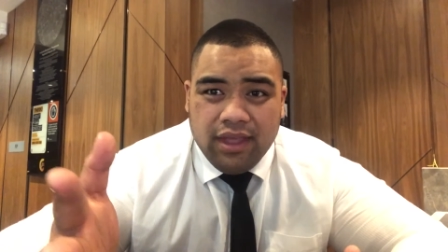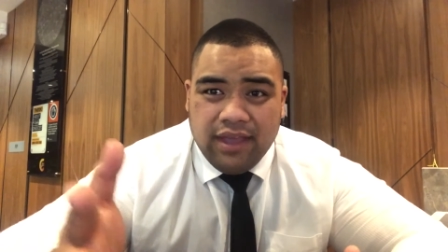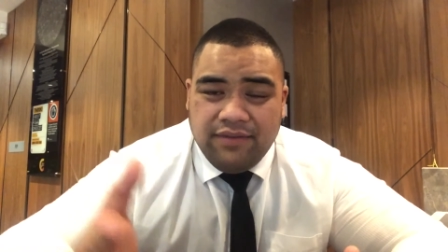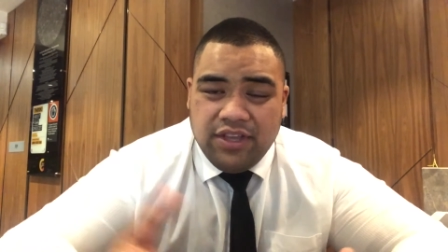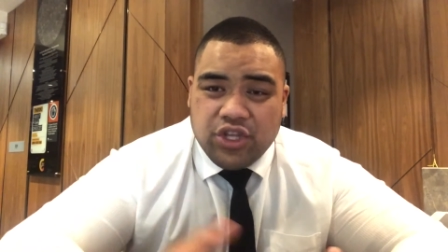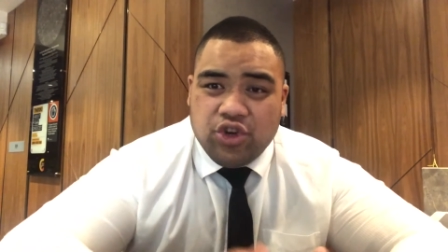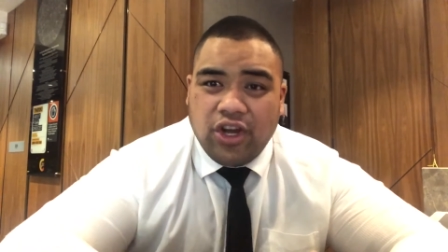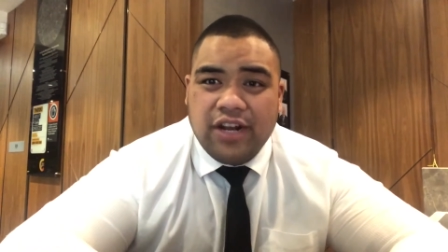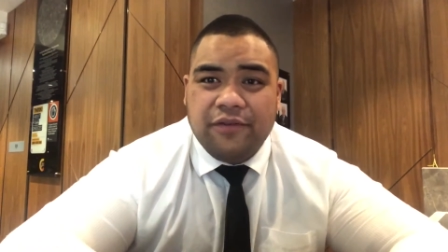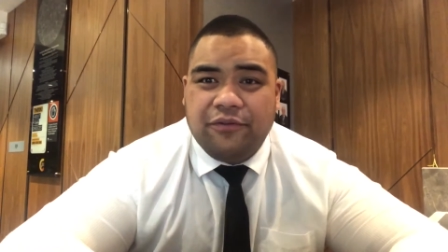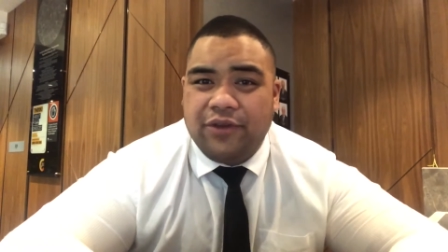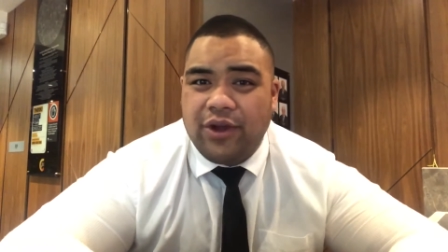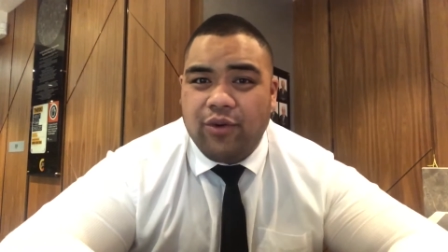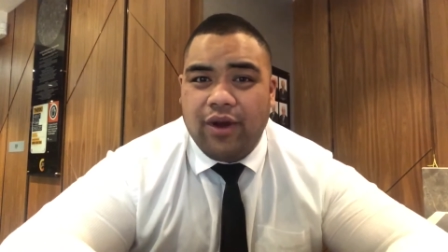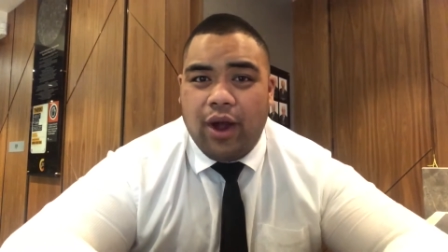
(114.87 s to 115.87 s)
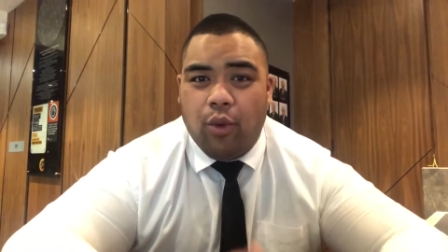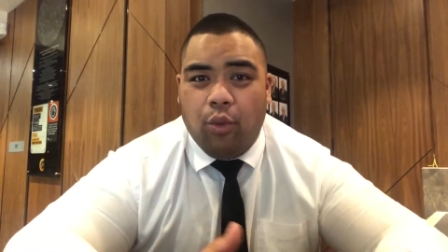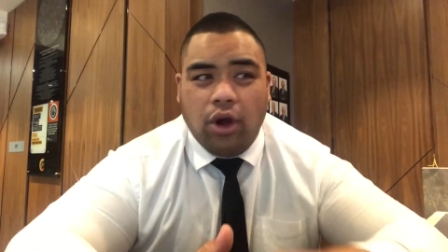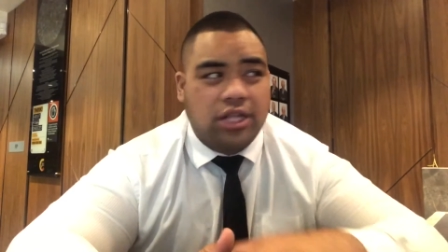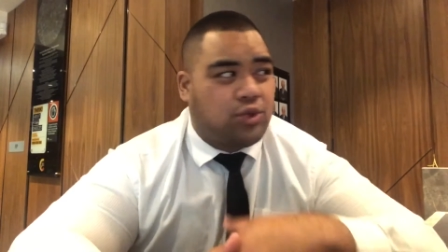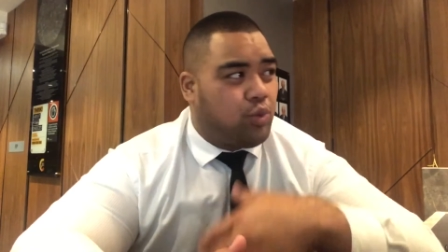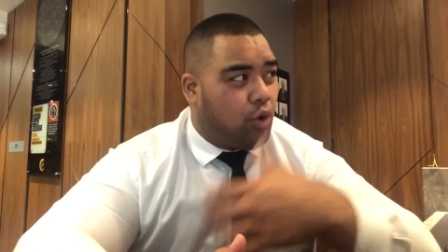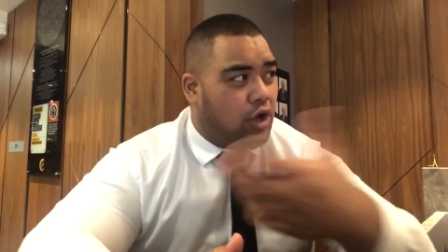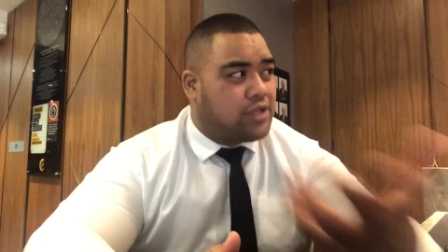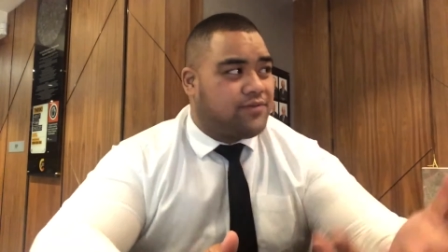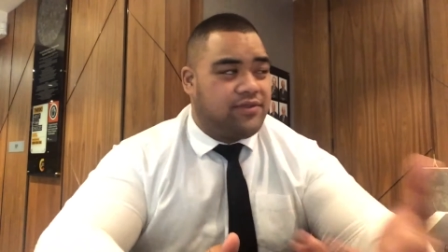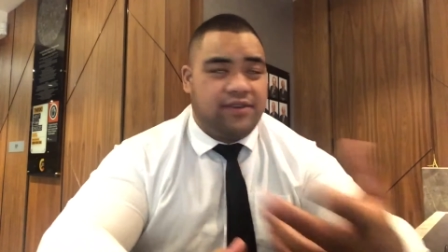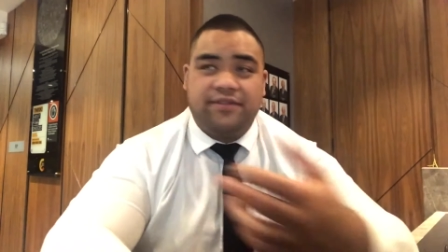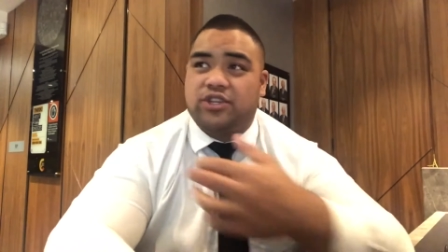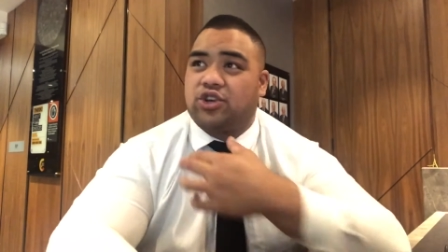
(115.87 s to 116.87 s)
If you're trying to figure out what works
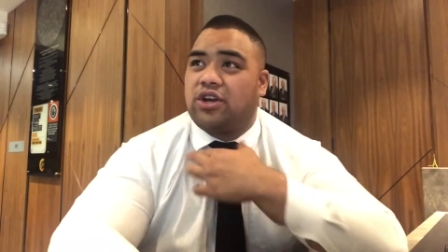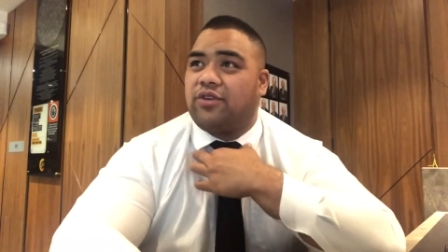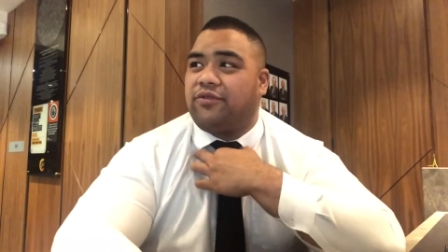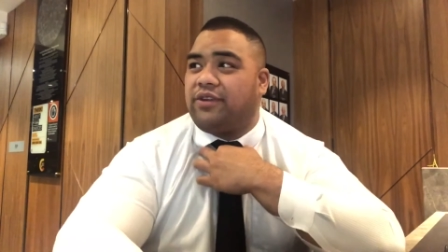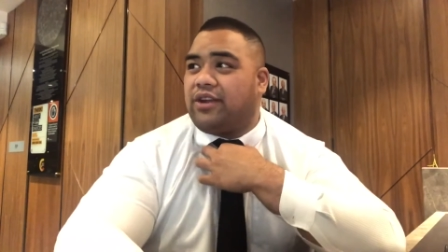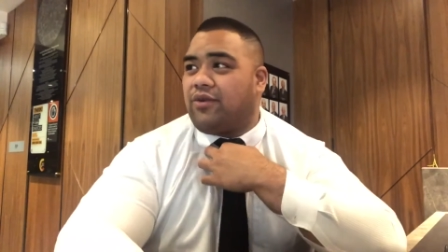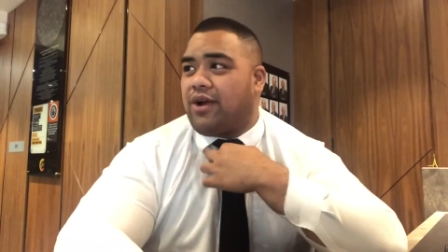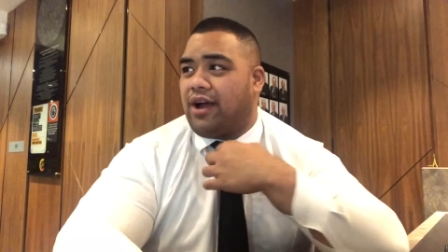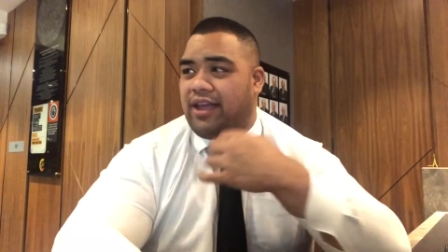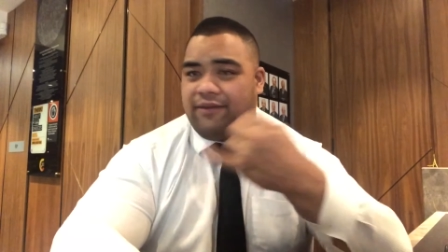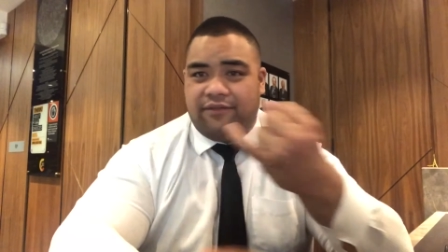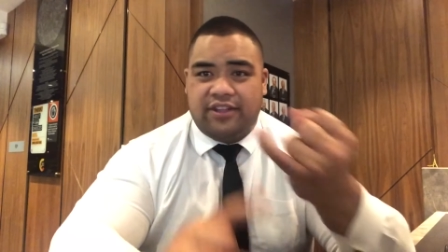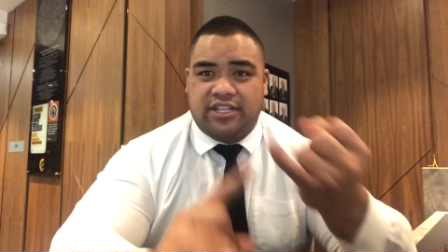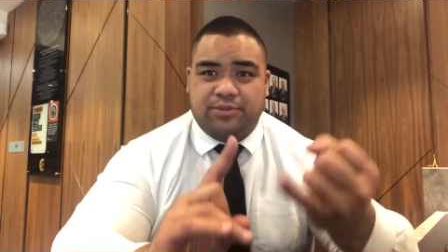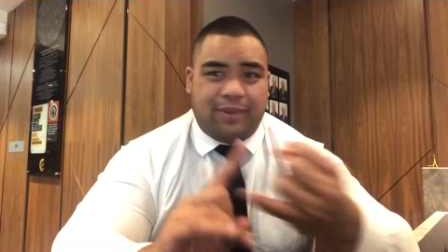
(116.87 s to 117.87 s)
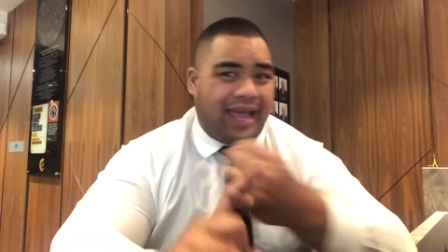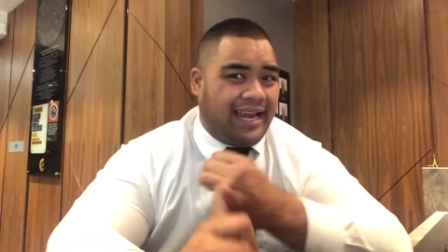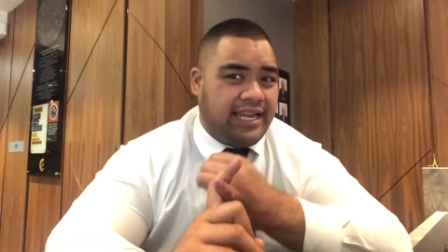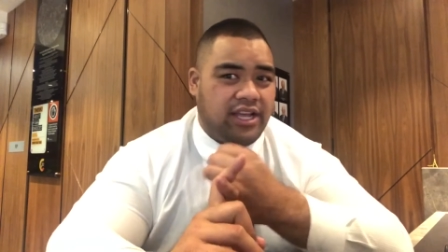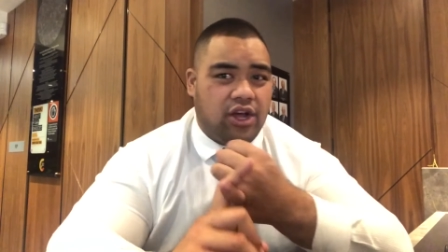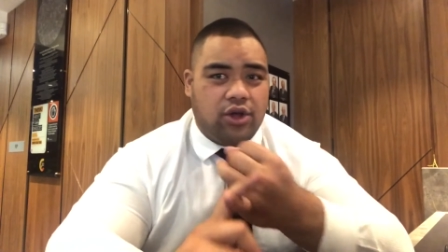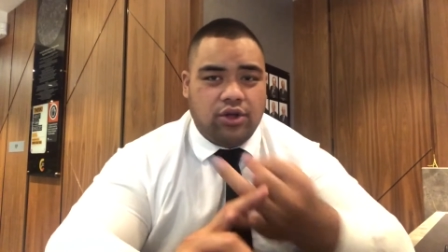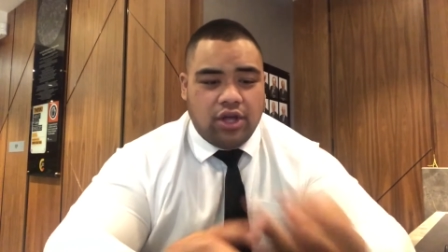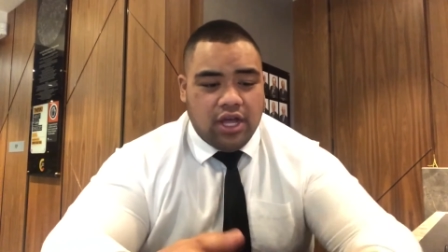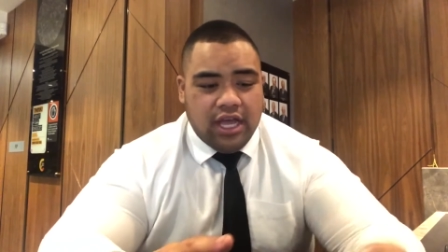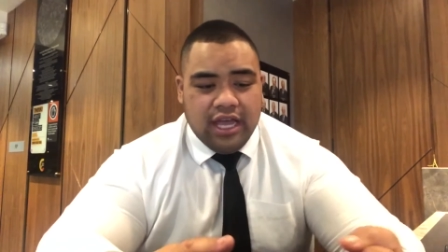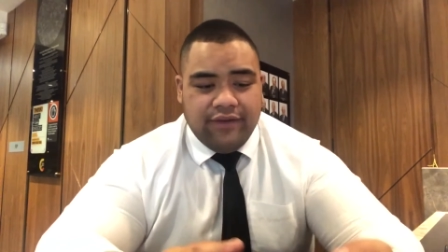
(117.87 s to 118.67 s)
for you, if you're trying to figure out if it's paleo,